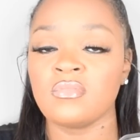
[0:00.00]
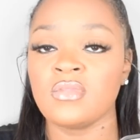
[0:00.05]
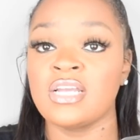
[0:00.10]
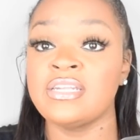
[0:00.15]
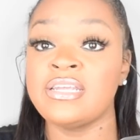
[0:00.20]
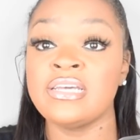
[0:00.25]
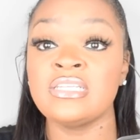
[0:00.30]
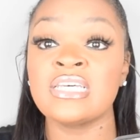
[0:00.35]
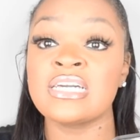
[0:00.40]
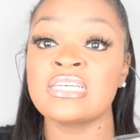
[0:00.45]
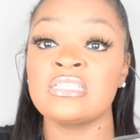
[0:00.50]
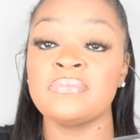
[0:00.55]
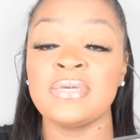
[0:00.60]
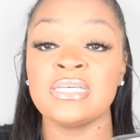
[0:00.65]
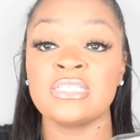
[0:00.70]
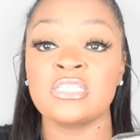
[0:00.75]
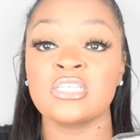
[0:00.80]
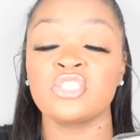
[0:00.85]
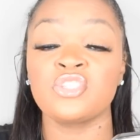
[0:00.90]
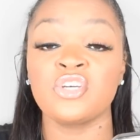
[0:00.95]
they text me
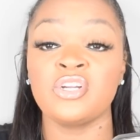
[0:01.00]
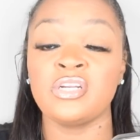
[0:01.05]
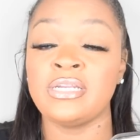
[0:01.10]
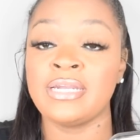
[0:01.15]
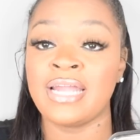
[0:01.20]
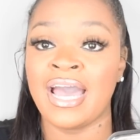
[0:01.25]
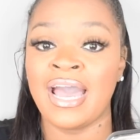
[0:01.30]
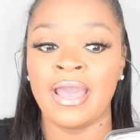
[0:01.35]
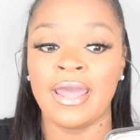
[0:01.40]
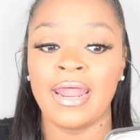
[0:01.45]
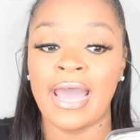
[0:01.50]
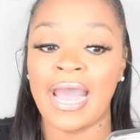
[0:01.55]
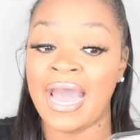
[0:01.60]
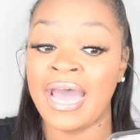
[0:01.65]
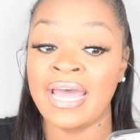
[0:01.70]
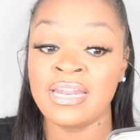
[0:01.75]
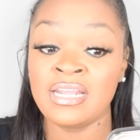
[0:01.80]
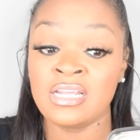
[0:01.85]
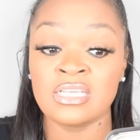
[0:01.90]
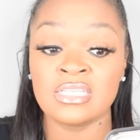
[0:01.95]
at 6:39.
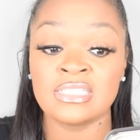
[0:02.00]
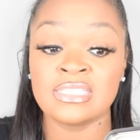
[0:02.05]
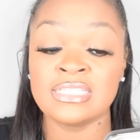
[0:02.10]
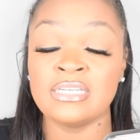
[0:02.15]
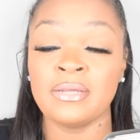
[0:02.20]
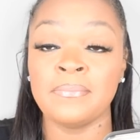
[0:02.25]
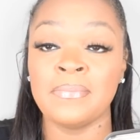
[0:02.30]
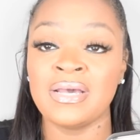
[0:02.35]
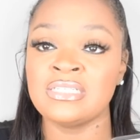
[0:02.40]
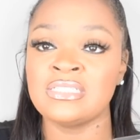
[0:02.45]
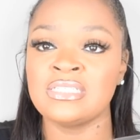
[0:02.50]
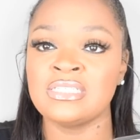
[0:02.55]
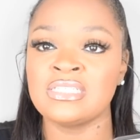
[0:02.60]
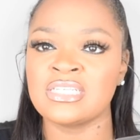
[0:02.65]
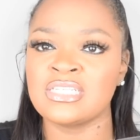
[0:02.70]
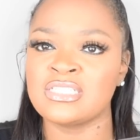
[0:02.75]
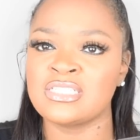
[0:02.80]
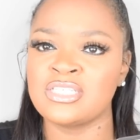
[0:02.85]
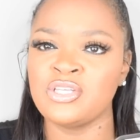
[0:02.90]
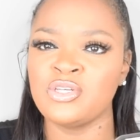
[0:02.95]
I didn't see the message
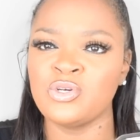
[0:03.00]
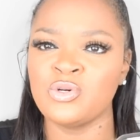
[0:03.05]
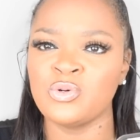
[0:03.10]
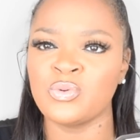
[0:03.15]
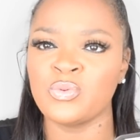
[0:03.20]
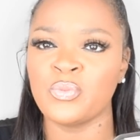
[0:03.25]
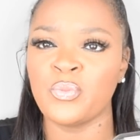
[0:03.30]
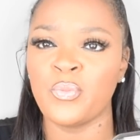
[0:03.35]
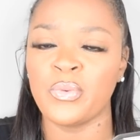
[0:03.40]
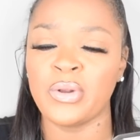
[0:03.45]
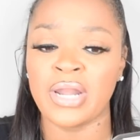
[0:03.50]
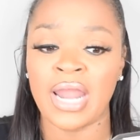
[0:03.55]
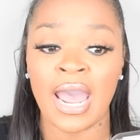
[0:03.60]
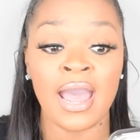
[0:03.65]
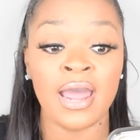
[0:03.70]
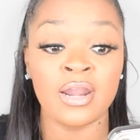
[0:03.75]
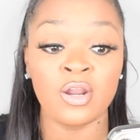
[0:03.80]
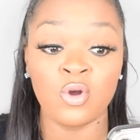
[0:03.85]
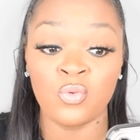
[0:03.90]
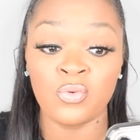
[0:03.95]
until
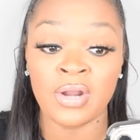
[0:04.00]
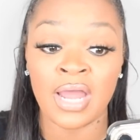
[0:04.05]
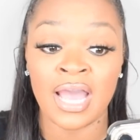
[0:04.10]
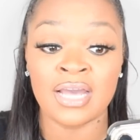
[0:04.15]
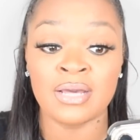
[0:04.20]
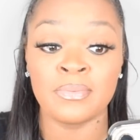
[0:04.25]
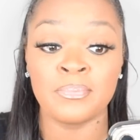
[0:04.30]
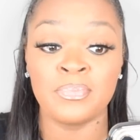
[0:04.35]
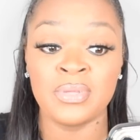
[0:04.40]
9:09